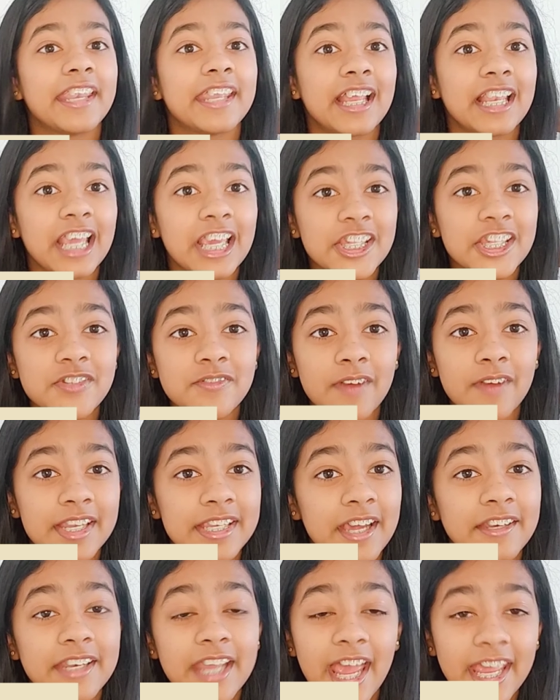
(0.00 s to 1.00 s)
I like to write down
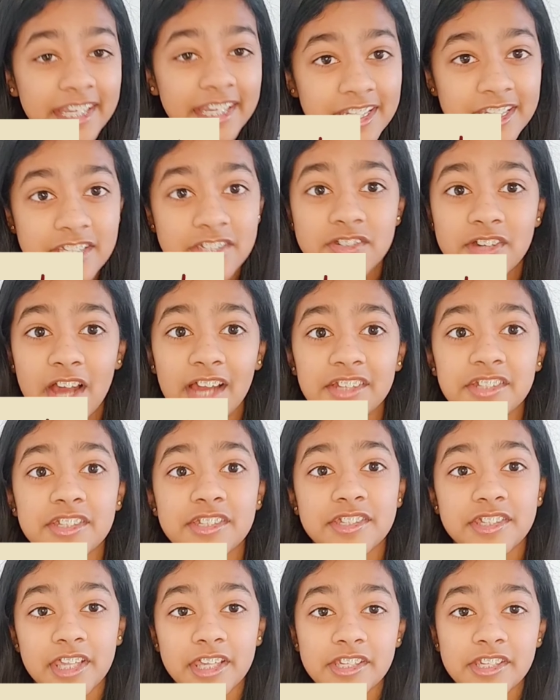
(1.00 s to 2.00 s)
any distractions
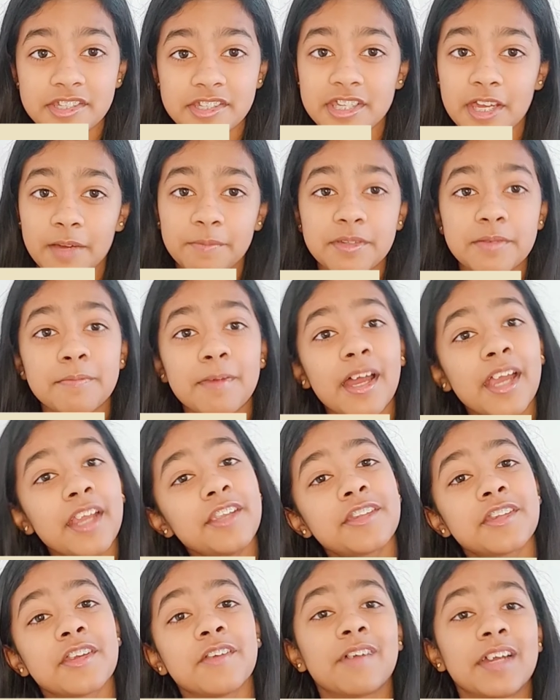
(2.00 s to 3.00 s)
that just come to mind. So
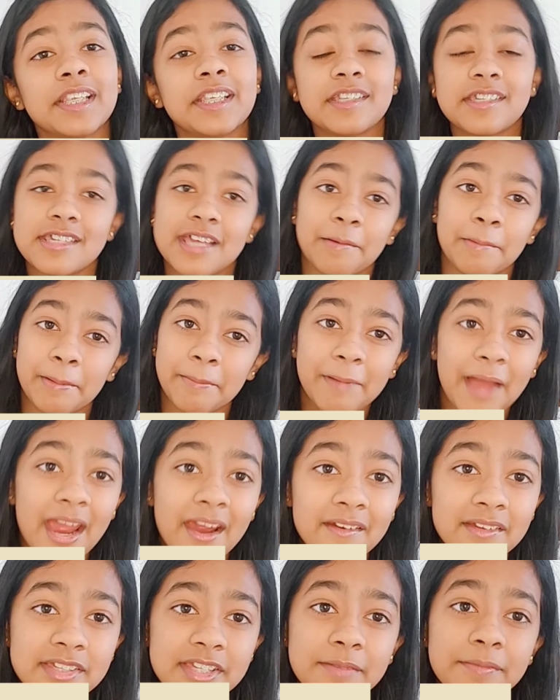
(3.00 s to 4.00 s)
if I need to tell my
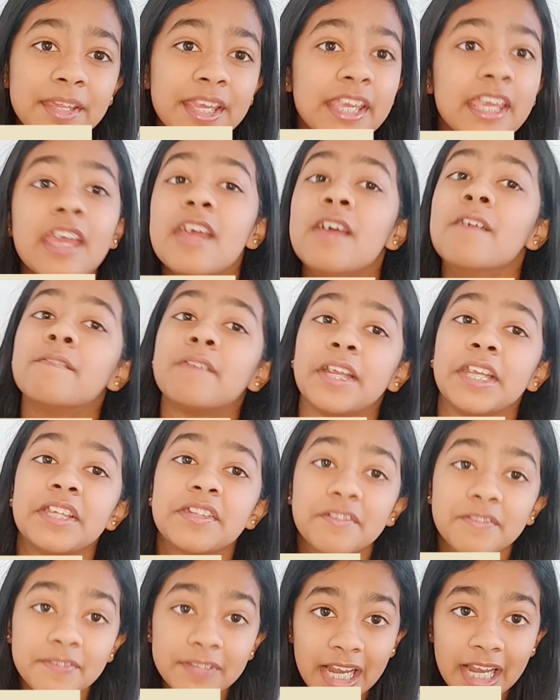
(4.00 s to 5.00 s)
parents something, if I need to
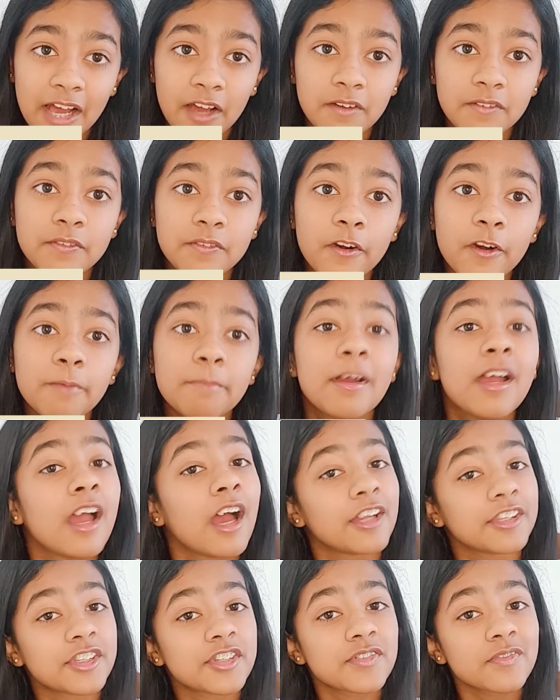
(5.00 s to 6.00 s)
fill out a form, I'll
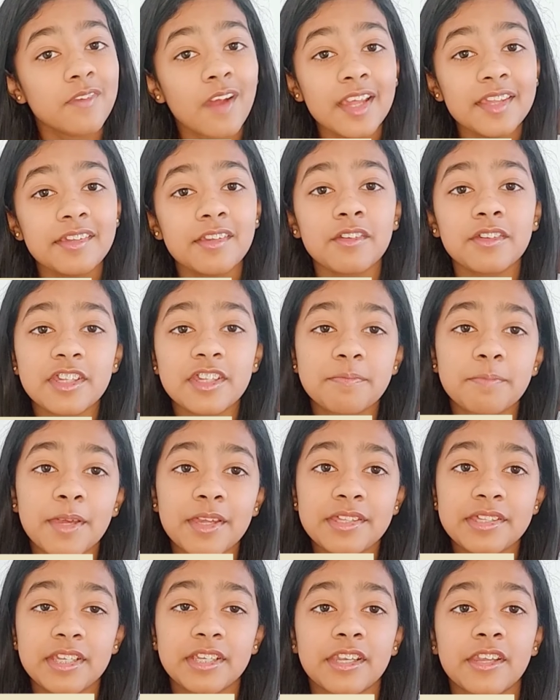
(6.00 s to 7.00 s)
just write it on this
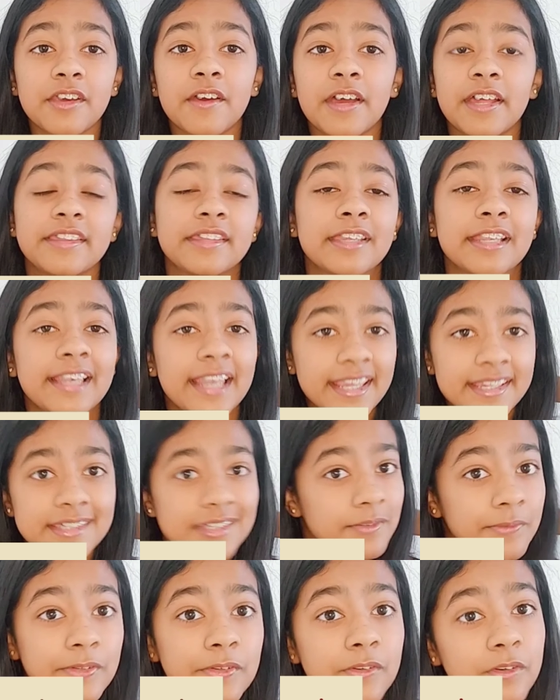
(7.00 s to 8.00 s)
post-it note, and then later
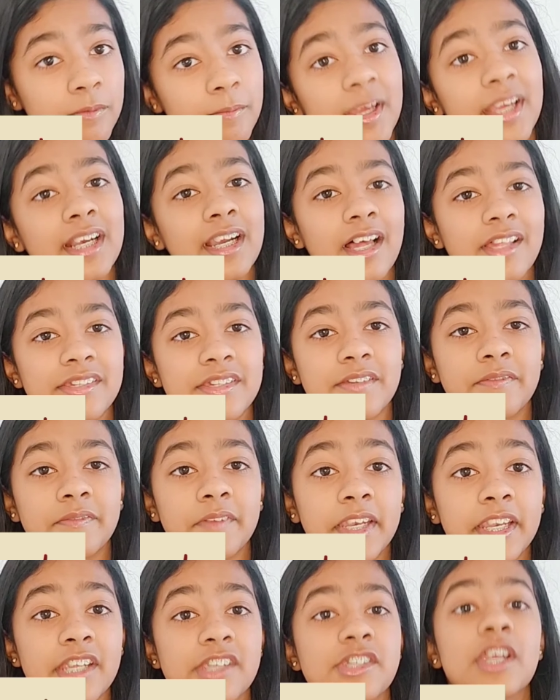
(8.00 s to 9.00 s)
when all my classes are
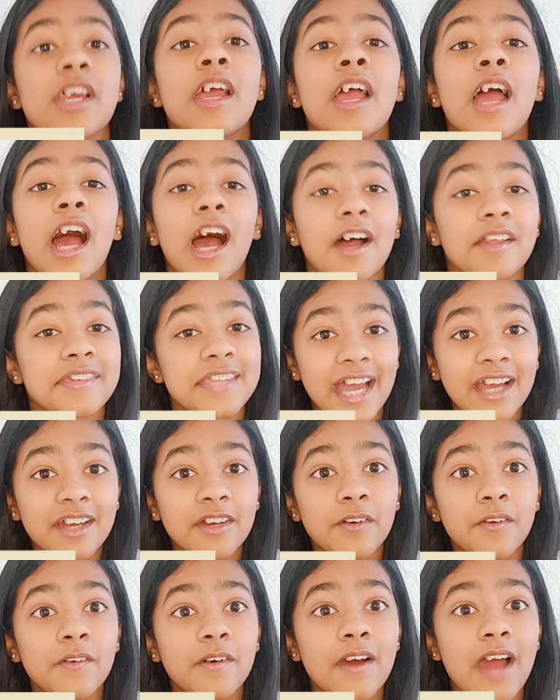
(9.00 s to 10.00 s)
finished, I'll
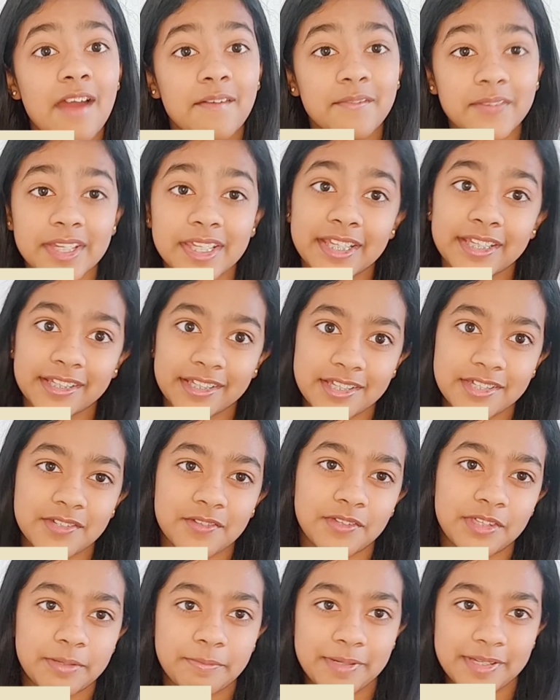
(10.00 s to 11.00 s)
tackle everything that's on
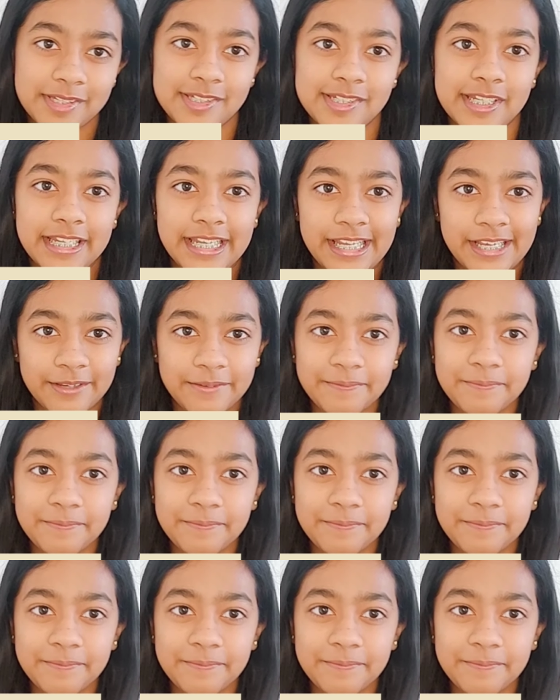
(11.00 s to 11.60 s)
the post-it note.